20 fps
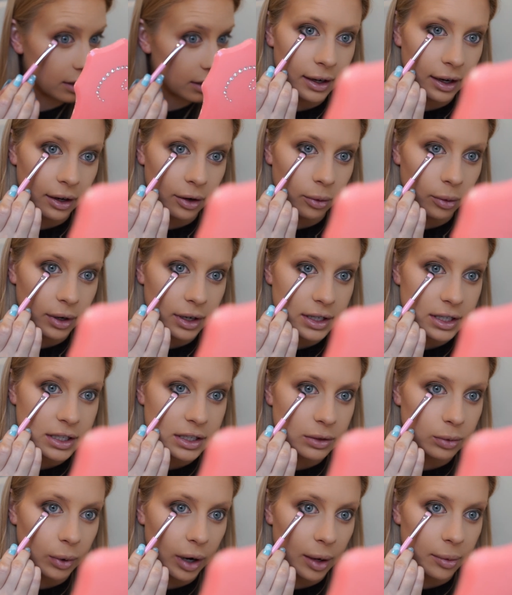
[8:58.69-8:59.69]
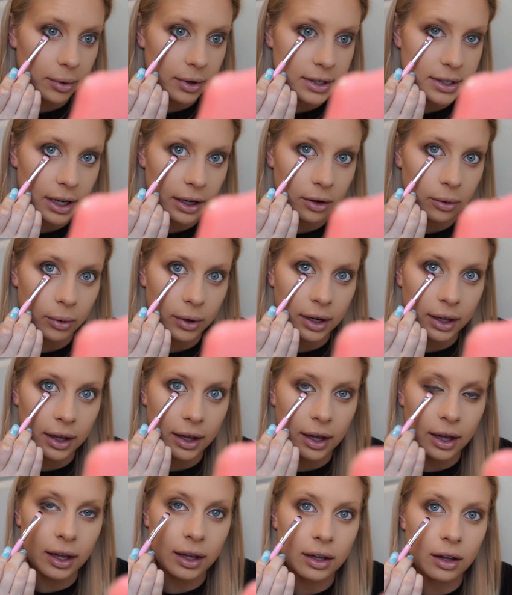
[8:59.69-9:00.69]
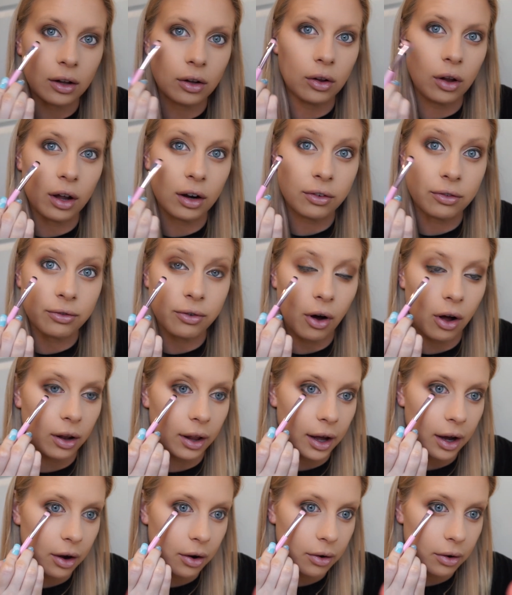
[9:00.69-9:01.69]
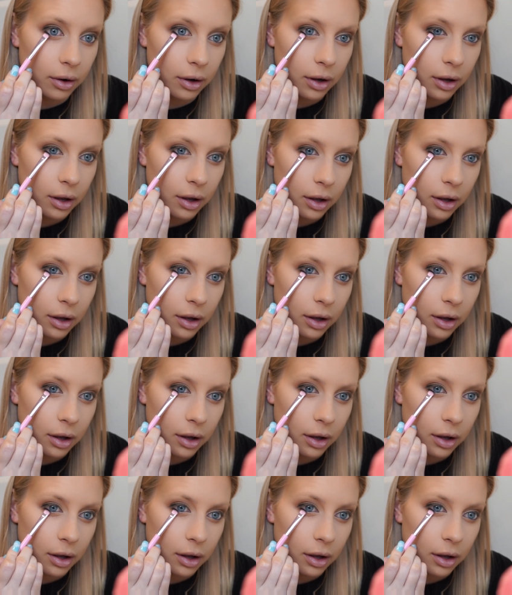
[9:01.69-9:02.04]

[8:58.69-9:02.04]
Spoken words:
And I don't want to swipe because I don't want to get a lot of fallout.